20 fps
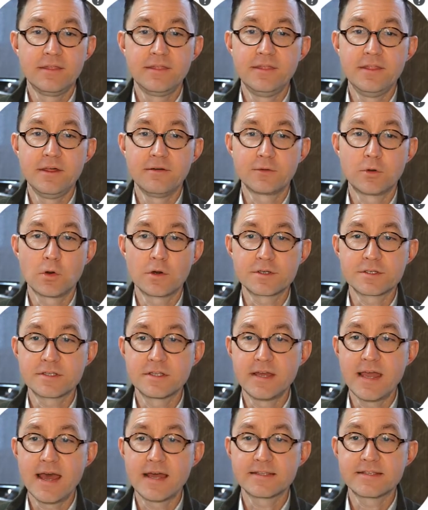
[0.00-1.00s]
Of course,
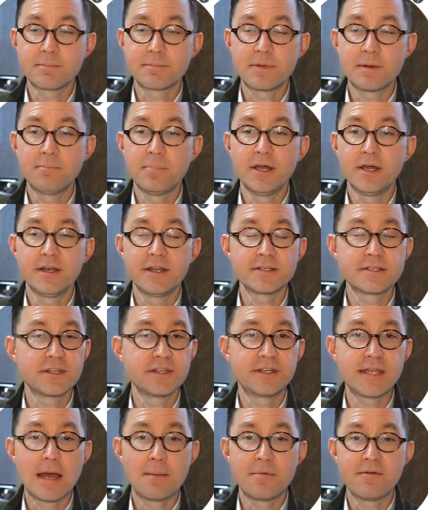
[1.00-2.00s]
the add segment button is at the
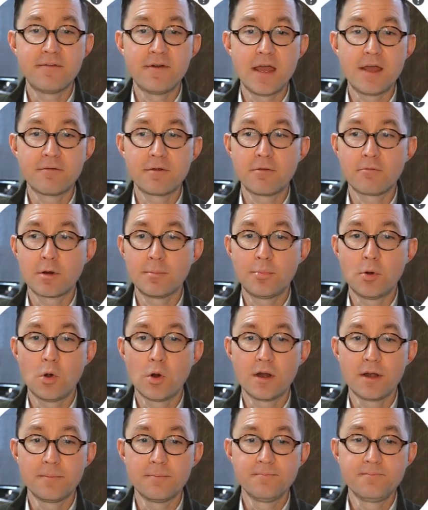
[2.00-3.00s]
top of every
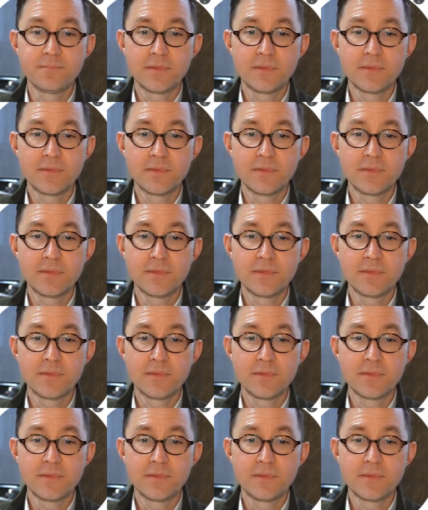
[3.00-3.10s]
report.